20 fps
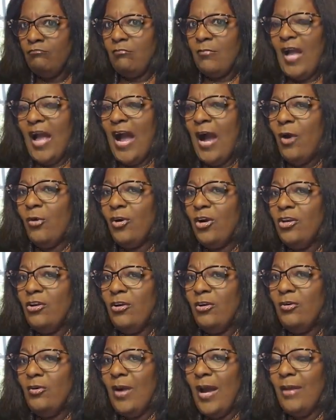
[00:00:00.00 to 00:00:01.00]
how are
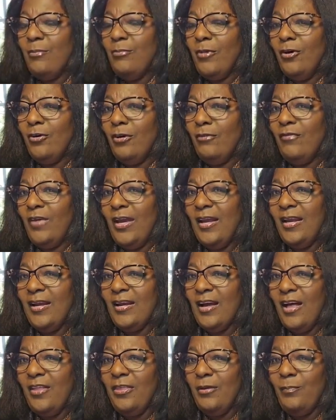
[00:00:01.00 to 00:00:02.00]
you at motivating
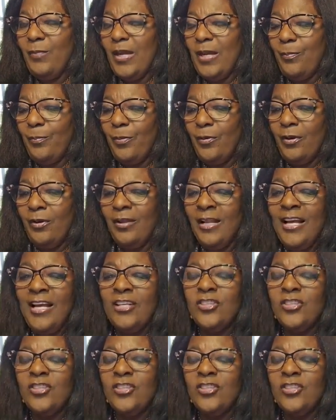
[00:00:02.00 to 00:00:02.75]
other people?